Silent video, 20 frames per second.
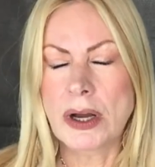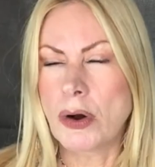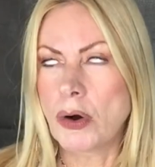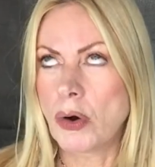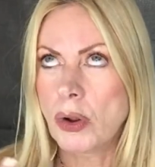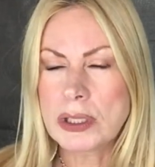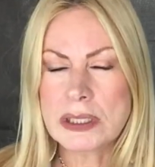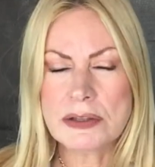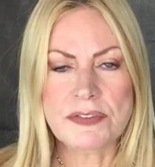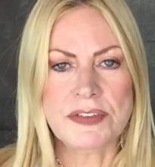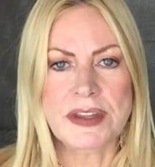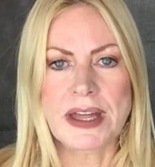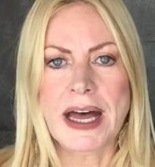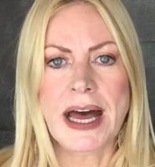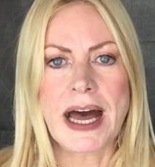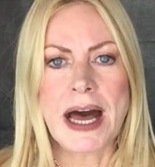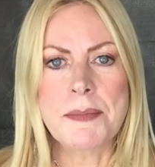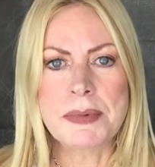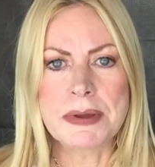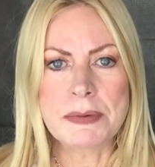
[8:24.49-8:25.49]
all of that,
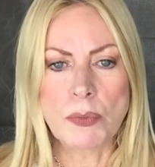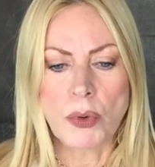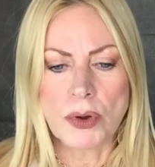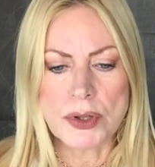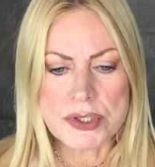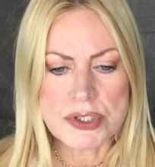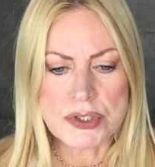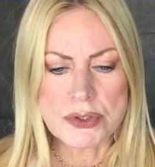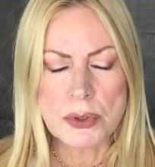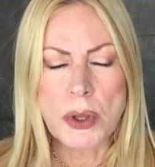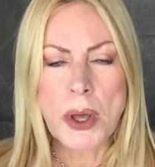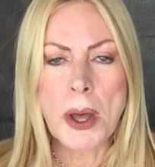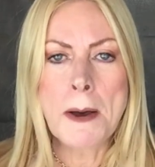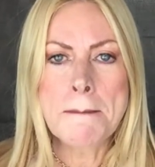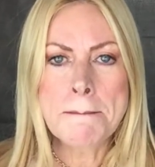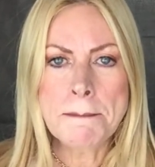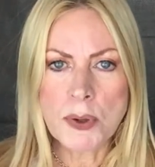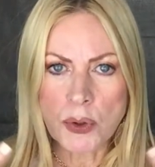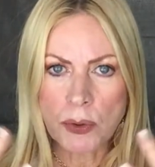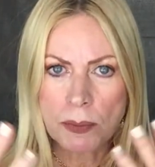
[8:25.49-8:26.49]
and we want to
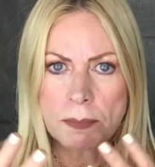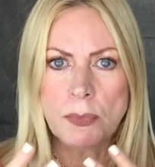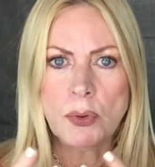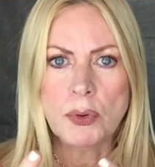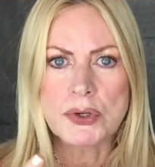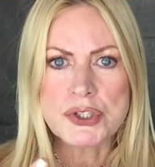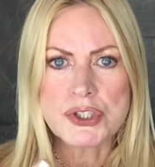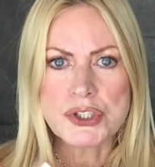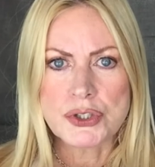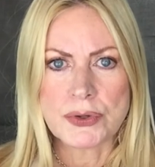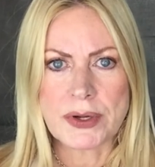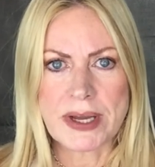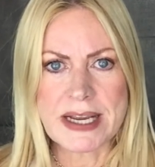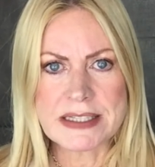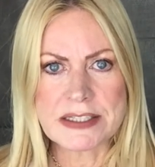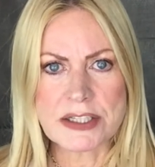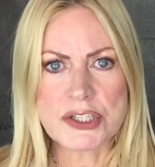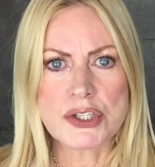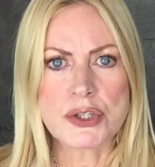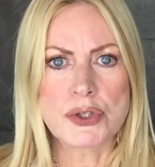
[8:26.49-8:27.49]
put
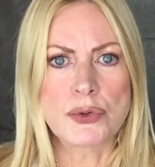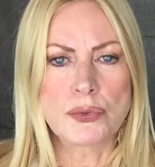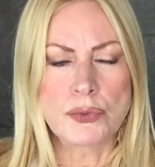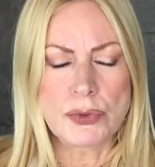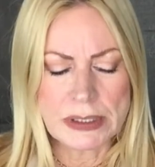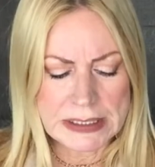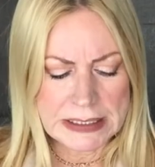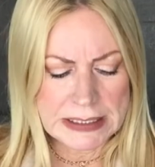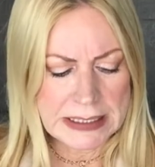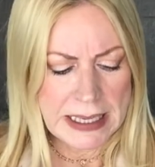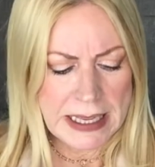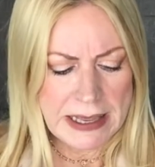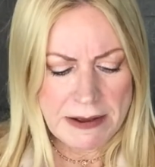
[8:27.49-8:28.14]
moisturizer to really